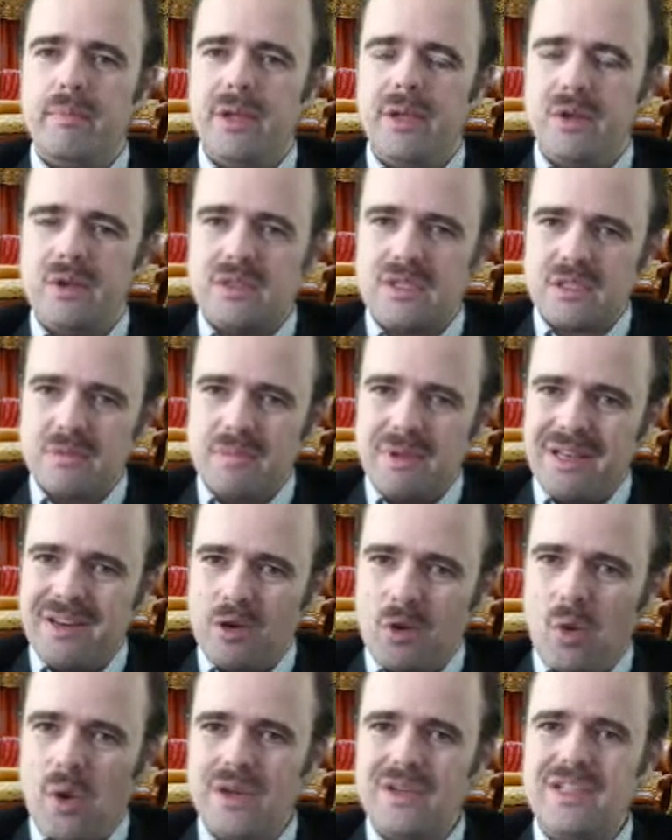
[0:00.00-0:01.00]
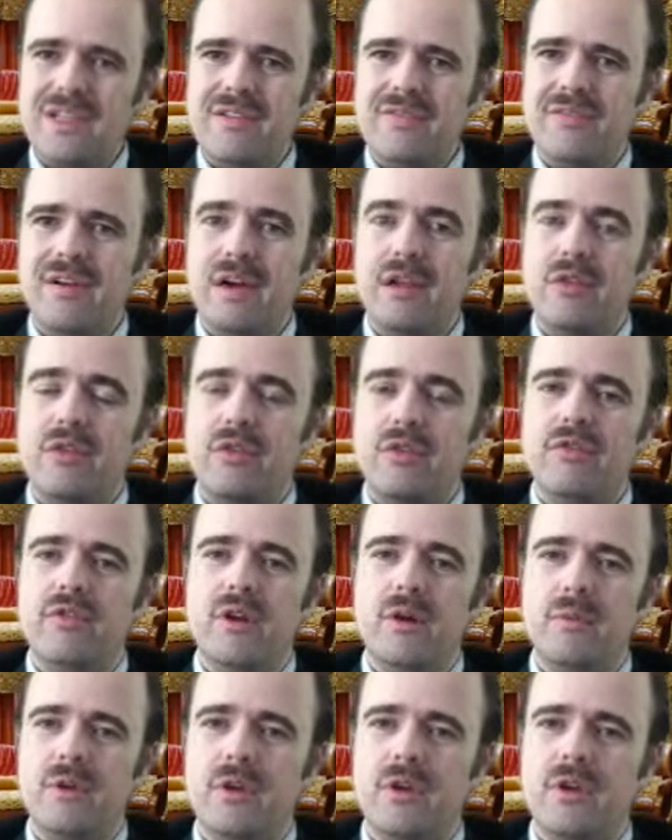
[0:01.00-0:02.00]
because it's been quantified through
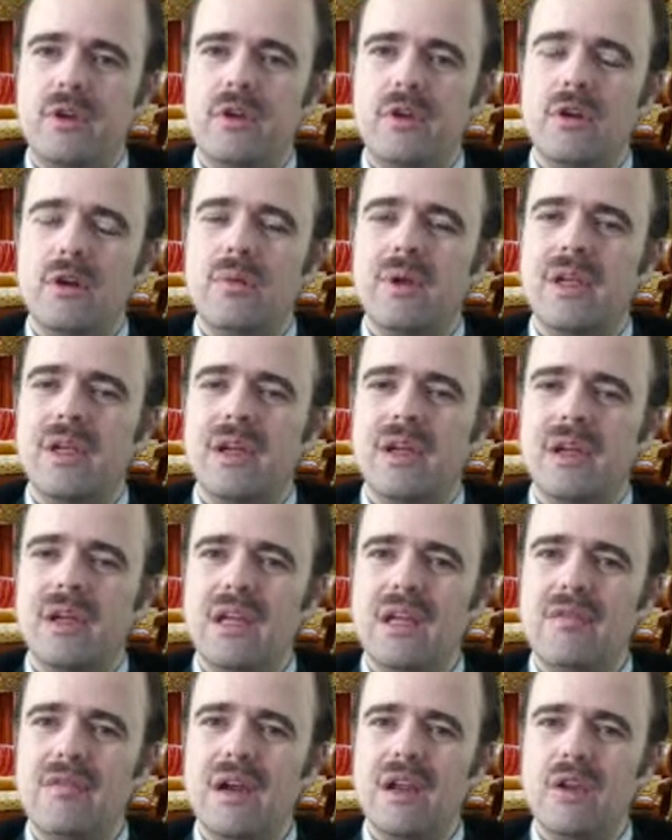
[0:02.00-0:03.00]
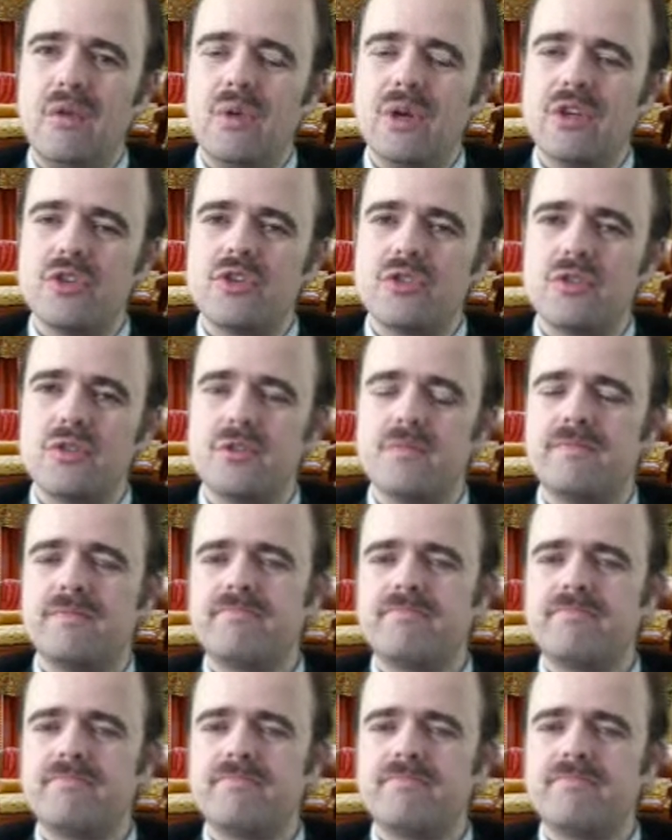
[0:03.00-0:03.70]
pharmacoeconomic evaluations.